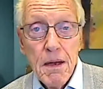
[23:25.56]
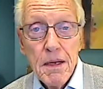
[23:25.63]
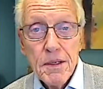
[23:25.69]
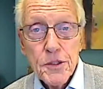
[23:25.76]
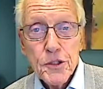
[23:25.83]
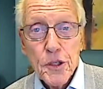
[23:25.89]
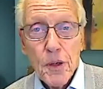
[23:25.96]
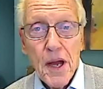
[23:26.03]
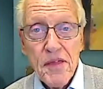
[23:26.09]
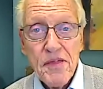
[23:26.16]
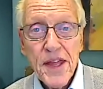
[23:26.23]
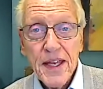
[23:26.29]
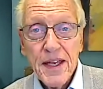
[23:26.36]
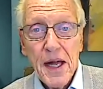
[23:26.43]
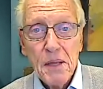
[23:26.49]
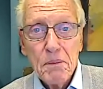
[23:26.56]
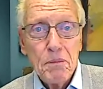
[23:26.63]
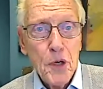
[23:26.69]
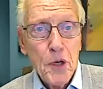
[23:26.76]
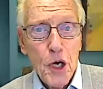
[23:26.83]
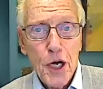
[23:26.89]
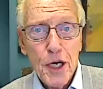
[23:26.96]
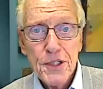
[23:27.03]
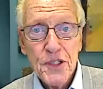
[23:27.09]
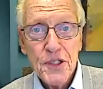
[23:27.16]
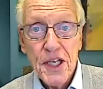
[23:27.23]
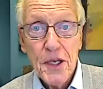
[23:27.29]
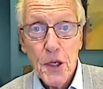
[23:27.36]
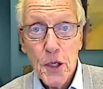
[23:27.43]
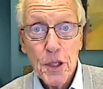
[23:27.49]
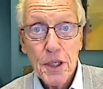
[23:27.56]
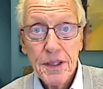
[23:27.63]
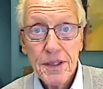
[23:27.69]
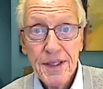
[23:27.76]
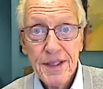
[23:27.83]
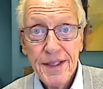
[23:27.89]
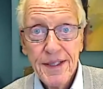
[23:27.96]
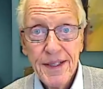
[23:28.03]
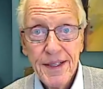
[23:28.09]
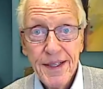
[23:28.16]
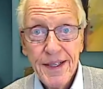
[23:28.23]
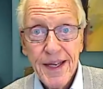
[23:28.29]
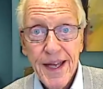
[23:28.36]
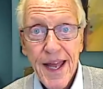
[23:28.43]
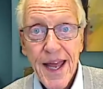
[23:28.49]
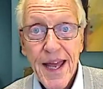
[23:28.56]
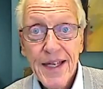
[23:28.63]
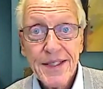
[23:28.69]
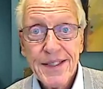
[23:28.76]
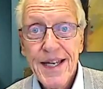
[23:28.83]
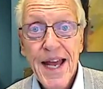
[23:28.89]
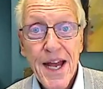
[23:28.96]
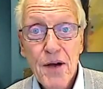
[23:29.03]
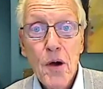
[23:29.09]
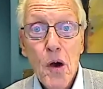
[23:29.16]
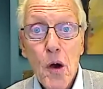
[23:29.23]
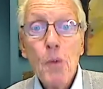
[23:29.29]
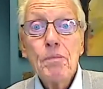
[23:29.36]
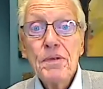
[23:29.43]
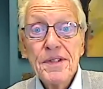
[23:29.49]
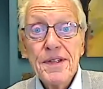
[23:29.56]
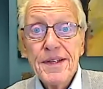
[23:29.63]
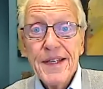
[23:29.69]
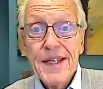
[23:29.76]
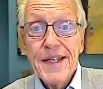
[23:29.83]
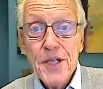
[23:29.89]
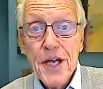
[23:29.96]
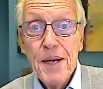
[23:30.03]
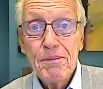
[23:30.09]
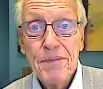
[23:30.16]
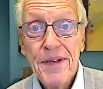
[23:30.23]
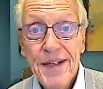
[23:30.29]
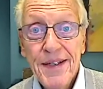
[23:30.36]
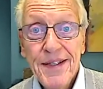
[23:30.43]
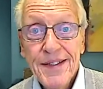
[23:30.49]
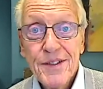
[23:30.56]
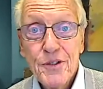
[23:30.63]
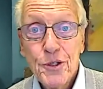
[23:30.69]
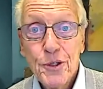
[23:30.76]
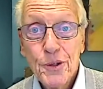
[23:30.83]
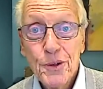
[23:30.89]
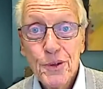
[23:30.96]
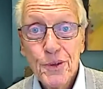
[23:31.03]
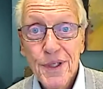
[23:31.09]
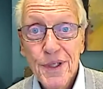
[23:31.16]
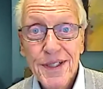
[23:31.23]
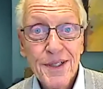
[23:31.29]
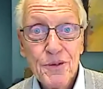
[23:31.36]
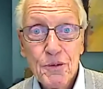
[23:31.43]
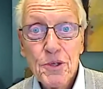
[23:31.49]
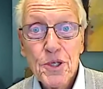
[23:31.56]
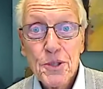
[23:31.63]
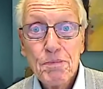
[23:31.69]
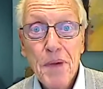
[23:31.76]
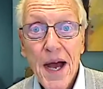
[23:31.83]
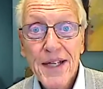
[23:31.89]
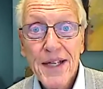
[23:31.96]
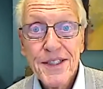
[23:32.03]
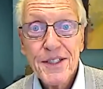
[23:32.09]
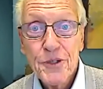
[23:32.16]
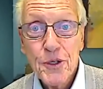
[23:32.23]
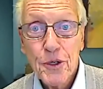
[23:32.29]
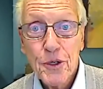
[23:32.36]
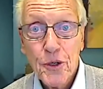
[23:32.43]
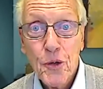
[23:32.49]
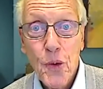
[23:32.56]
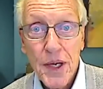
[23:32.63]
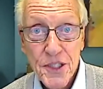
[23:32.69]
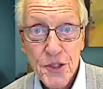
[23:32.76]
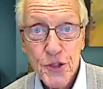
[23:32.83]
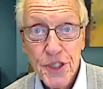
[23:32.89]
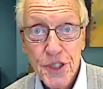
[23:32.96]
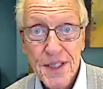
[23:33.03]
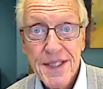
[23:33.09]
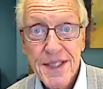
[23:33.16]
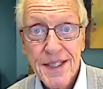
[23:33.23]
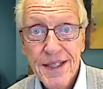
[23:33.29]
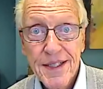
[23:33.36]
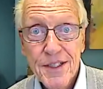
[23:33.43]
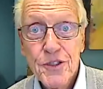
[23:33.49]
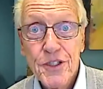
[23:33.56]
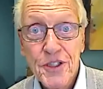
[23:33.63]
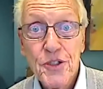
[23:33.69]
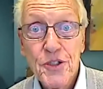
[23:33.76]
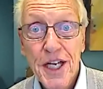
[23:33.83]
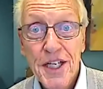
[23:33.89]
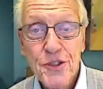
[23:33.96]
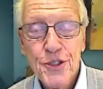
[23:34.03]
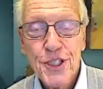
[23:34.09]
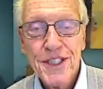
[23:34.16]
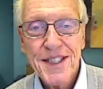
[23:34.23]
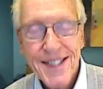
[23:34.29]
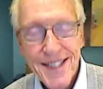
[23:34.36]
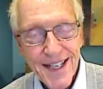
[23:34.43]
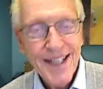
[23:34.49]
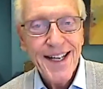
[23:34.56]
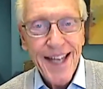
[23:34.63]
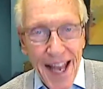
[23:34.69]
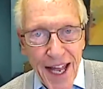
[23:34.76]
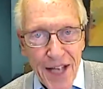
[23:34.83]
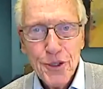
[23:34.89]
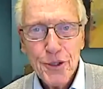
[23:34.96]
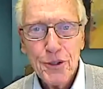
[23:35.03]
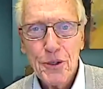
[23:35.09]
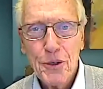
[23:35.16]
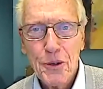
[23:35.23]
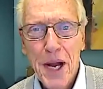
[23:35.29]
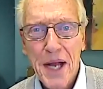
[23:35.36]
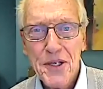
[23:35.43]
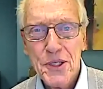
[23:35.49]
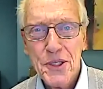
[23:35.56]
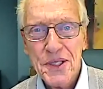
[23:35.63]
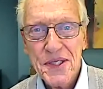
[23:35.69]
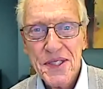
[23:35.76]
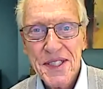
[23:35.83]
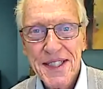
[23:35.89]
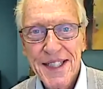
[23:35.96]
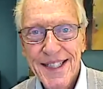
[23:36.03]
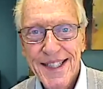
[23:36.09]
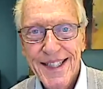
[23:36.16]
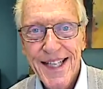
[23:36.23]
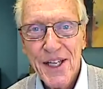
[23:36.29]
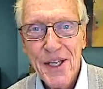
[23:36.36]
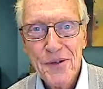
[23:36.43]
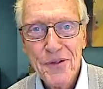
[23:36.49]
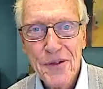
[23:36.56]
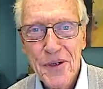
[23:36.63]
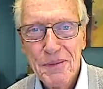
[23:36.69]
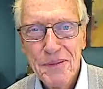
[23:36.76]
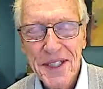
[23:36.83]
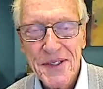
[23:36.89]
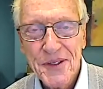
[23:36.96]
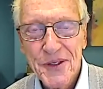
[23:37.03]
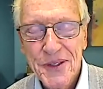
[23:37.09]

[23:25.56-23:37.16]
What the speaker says: So I think I'll pause here and now open things up to respond to your questions, suggestions, and your corrections. Thank you very much.